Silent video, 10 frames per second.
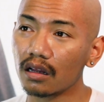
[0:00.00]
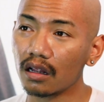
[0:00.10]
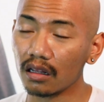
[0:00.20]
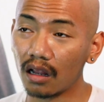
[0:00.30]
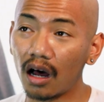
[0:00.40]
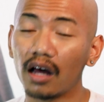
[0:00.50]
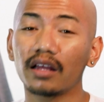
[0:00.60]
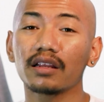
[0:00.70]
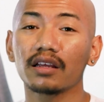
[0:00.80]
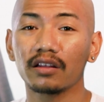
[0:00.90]
a
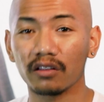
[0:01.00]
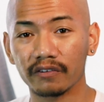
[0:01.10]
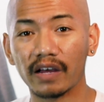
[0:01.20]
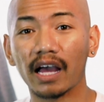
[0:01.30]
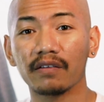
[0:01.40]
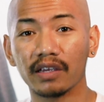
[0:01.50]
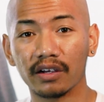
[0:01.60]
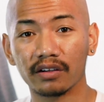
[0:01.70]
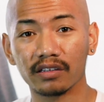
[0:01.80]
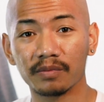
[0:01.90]
lot in those 5
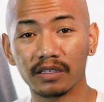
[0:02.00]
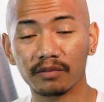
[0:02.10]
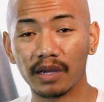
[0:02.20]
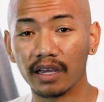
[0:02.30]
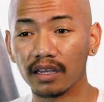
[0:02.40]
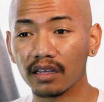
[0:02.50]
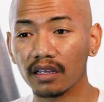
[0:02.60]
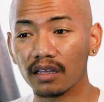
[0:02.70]
years. He missed my